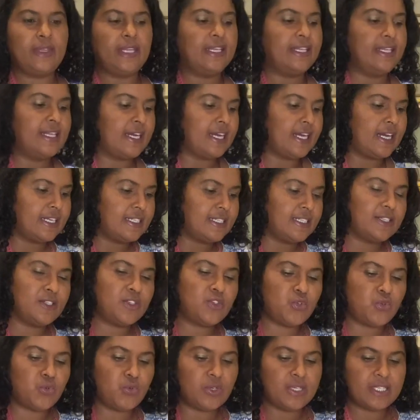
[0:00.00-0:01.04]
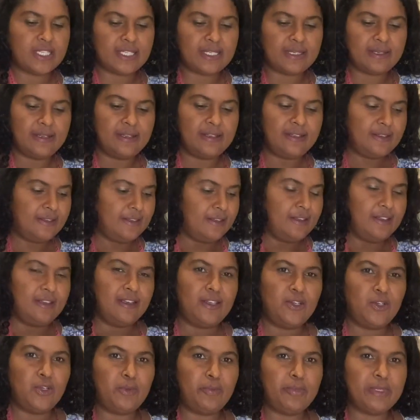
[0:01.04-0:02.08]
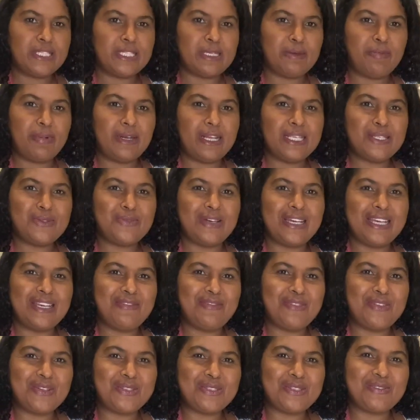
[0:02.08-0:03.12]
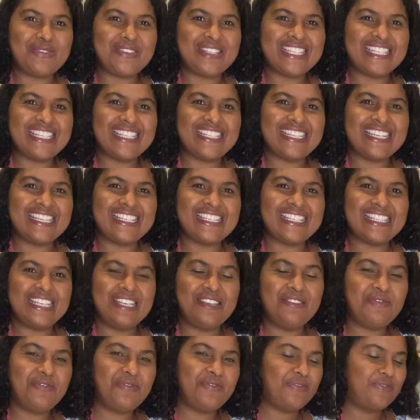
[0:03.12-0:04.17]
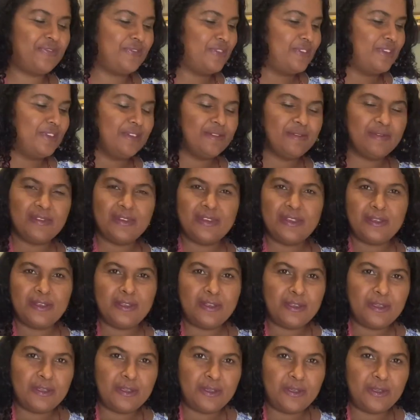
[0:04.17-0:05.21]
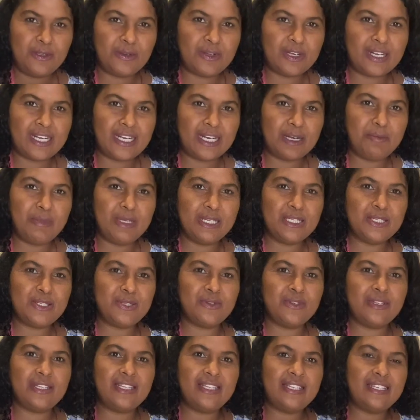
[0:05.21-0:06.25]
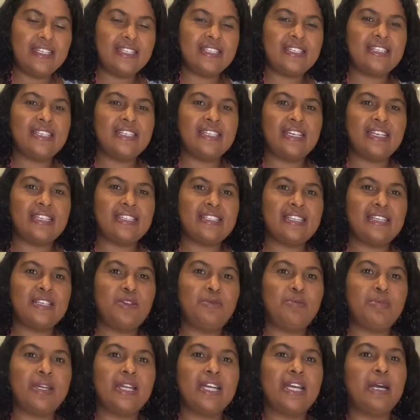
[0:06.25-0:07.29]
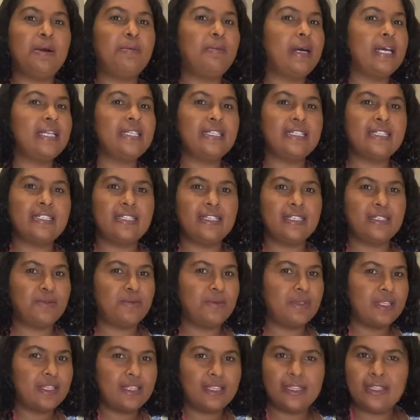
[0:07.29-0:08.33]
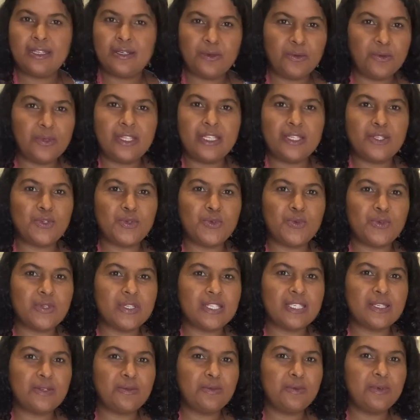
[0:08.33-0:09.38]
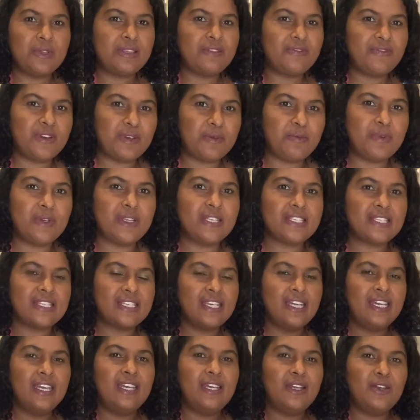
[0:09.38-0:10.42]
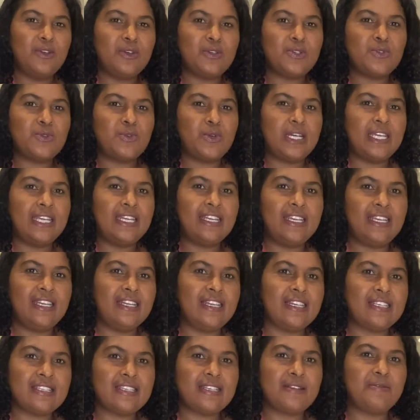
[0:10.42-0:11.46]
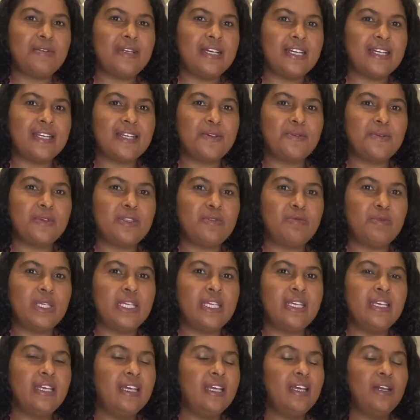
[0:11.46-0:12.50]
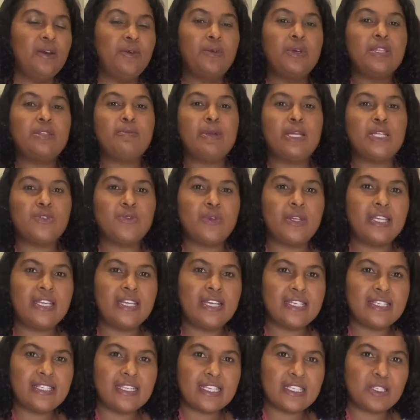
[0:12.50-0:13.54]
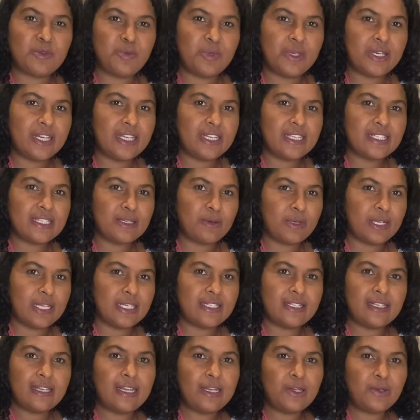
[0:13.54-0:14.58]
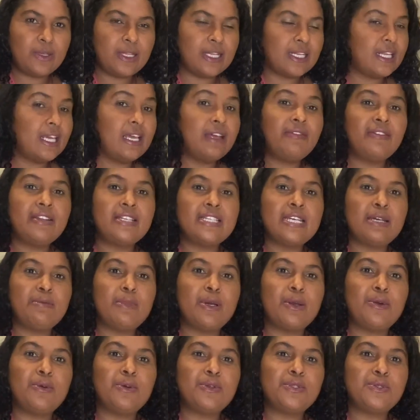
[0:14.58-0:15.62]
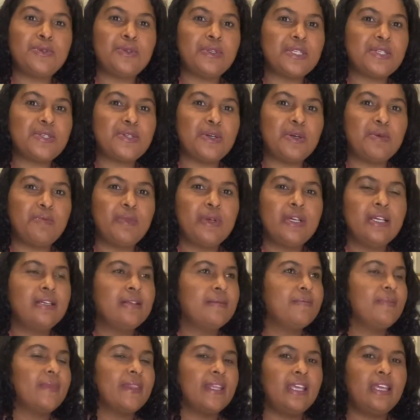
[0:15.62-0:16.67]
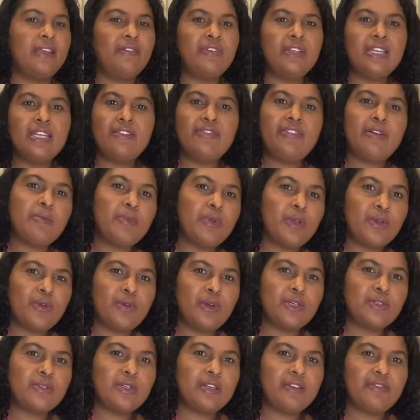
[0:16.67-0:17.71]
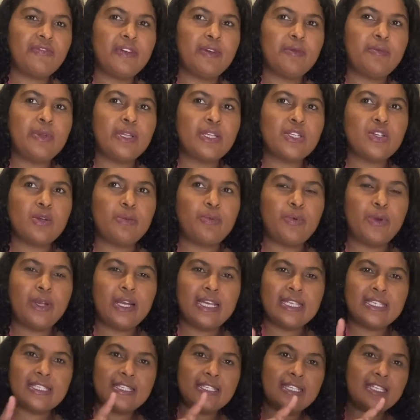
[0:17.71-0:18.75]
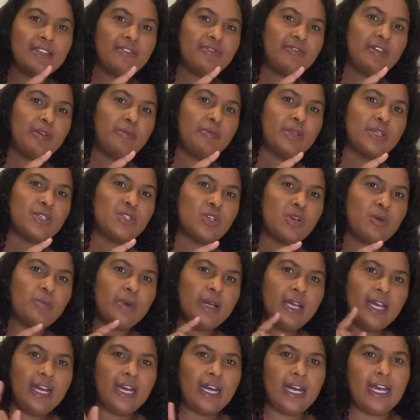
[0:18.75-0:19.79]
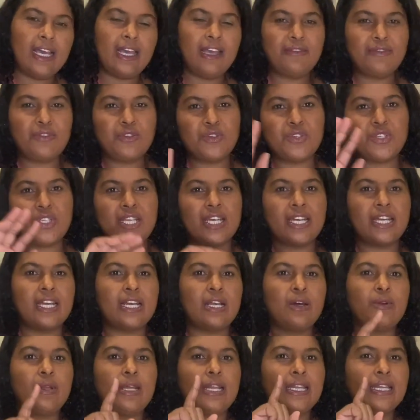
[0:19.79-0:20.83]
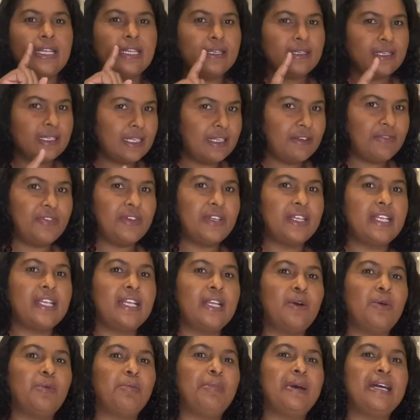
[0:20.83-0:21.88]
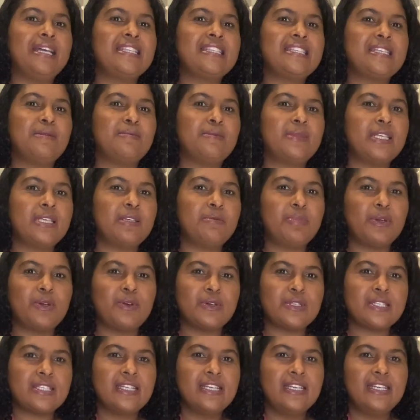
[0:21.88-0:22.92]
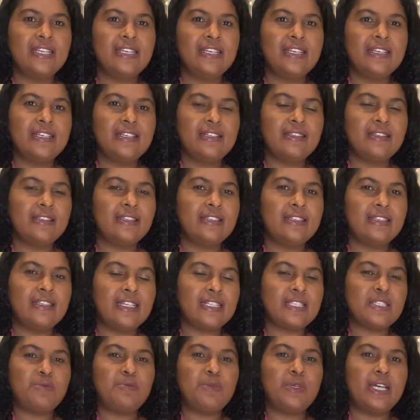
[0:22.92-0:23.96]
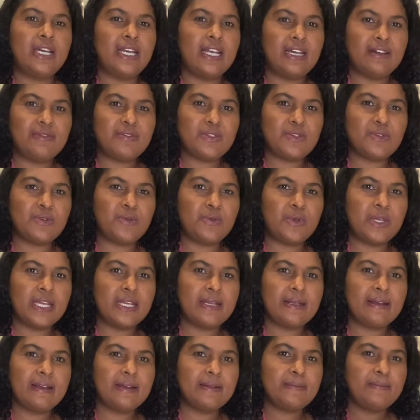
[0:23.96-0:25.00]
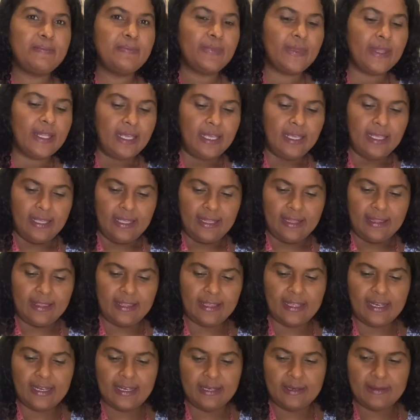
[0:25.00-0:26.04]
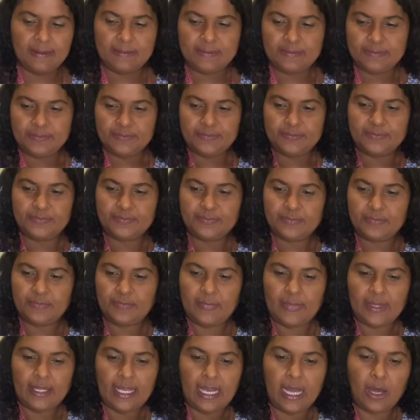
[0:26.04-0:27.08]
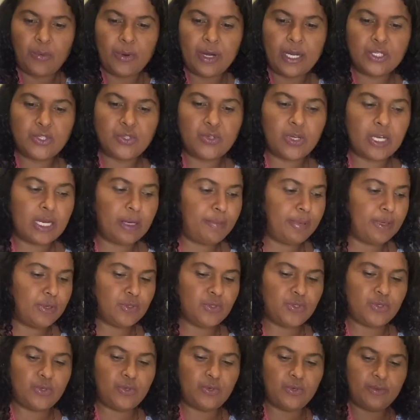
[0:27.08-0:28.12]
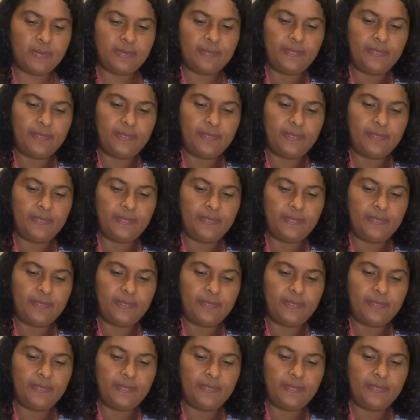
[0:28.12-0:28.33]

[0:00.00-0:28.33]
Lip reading: the cutting tools. You'll be surprised I have lots of scissors. If you come into this industry, you become addicted with the tools, with fabrics. Those who are in the industry will agree with me. With my 20 years experience, I want to tell you that every time I go to the shop, even if I'm not going to the fabric shop, when I see the fabric shop, I have to check around and definitely I'll buy something because that's me, I love sewing. Then I want to talk about you.